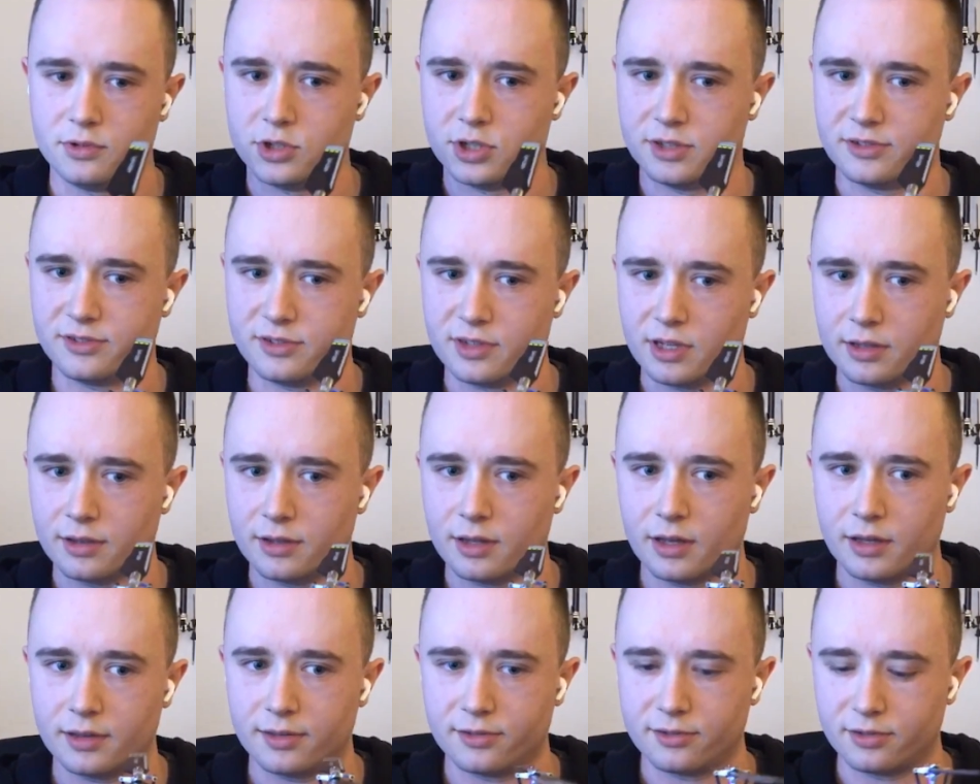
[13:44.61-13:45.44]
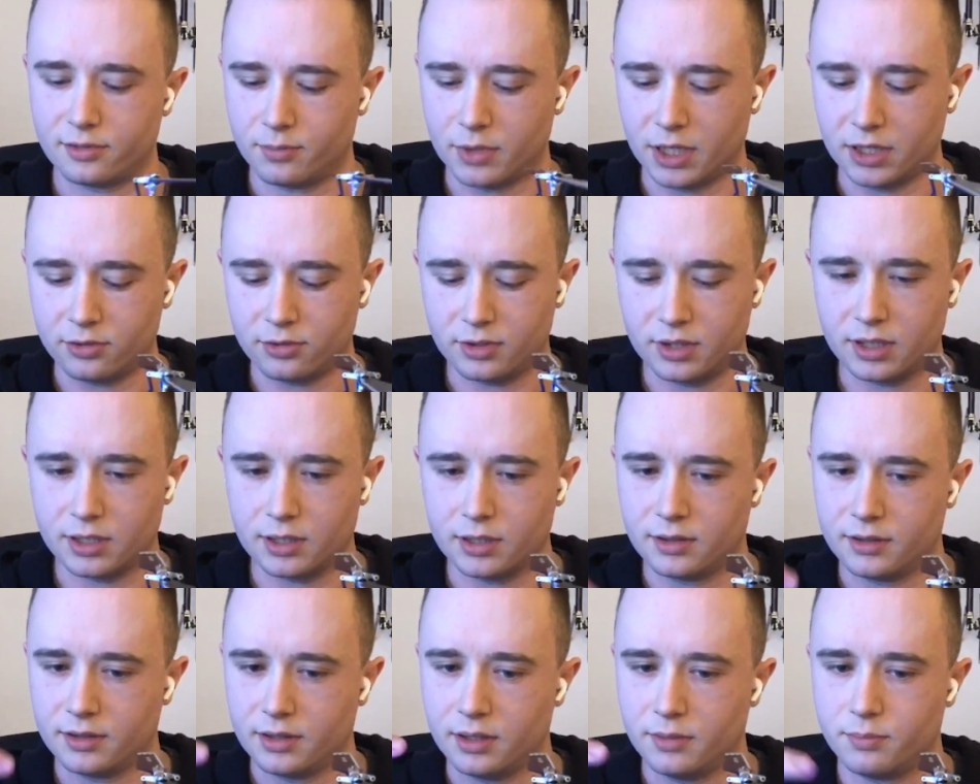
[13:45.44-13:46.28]
Just set that symmetric
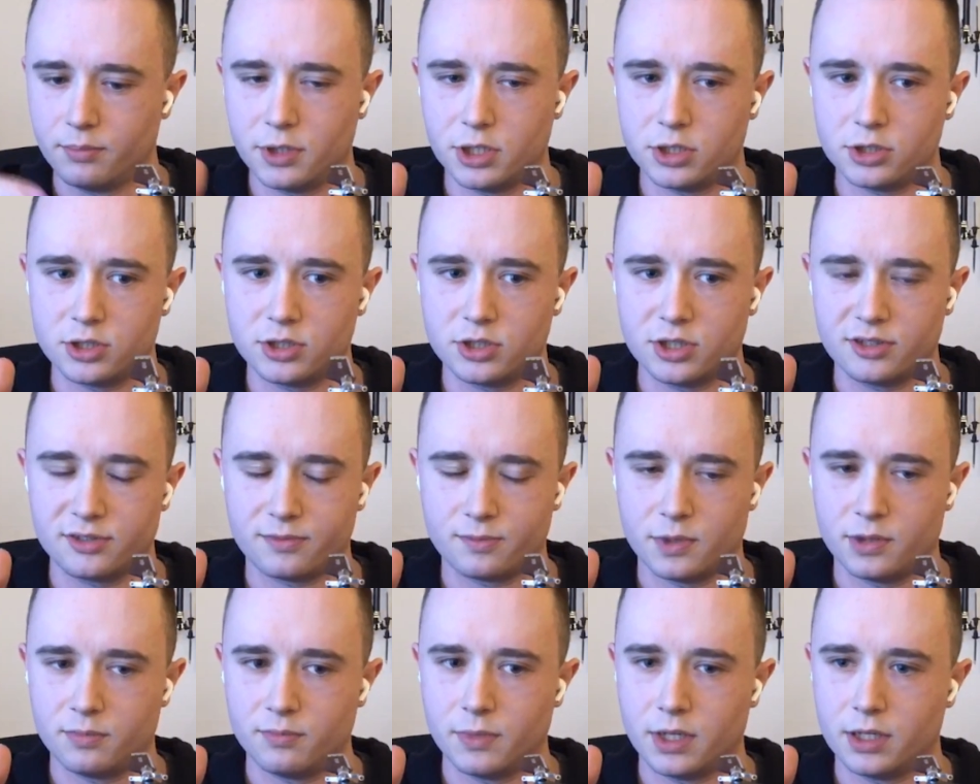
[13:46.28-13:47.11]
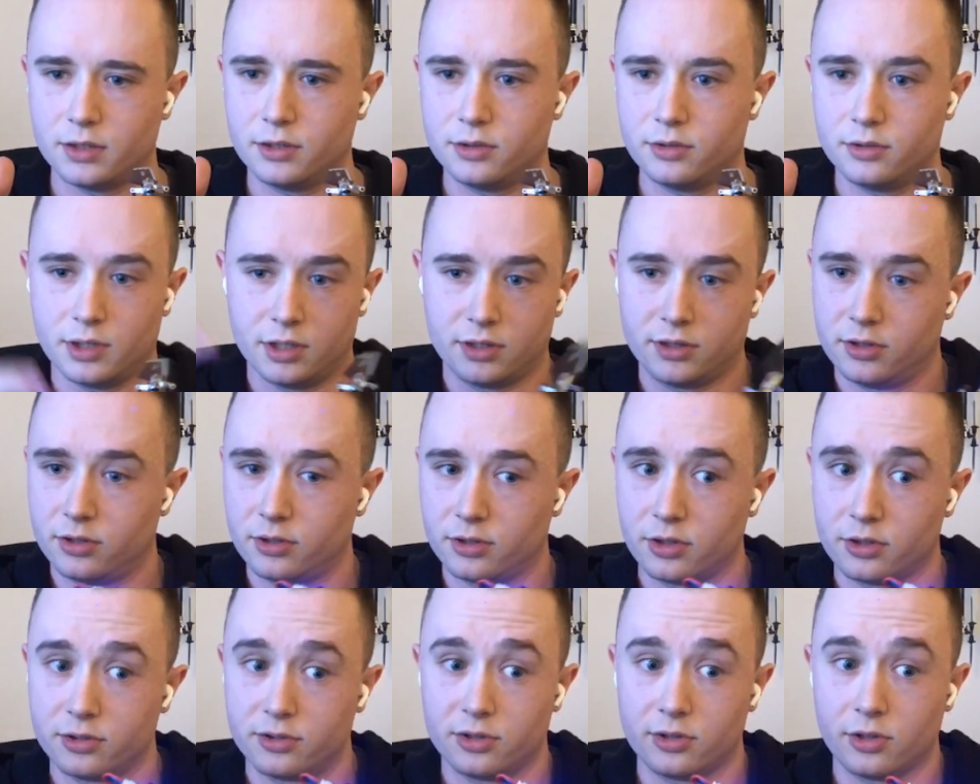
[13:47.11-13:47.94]
in the pitch adjustment menu and
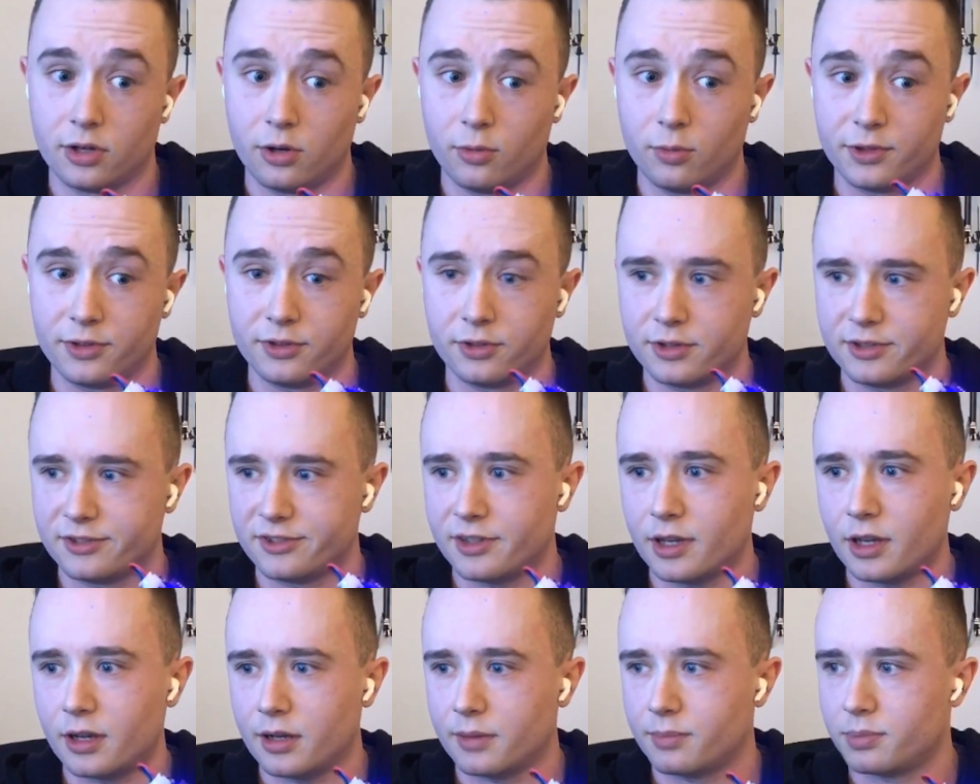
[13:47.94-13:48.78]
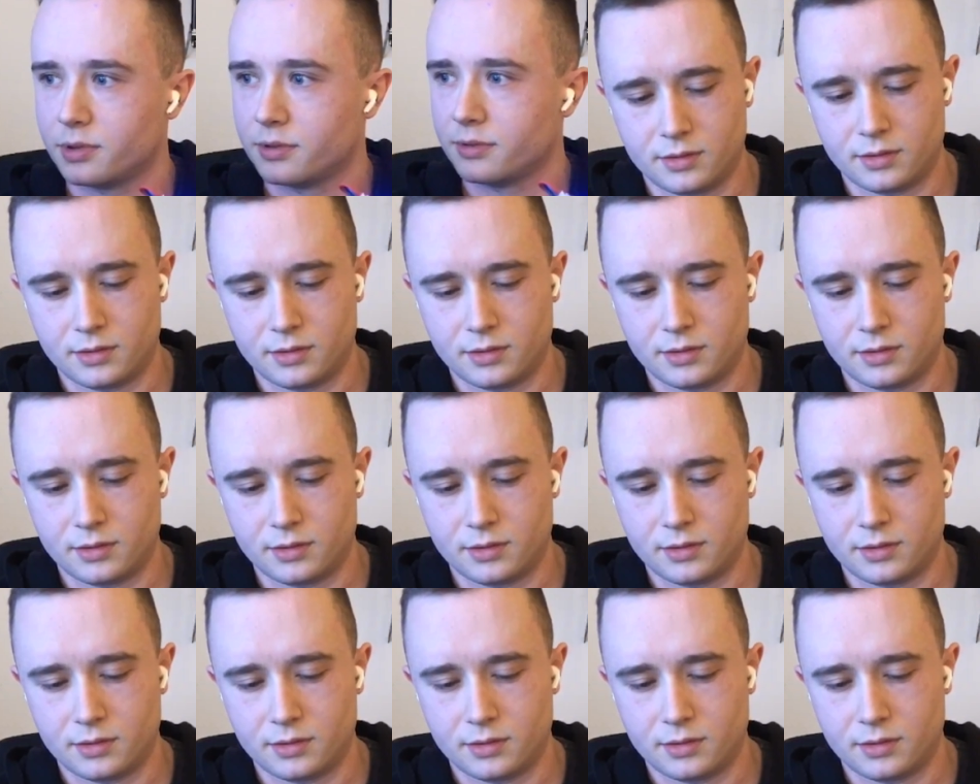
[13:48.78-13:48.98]
you're good to go with your setup.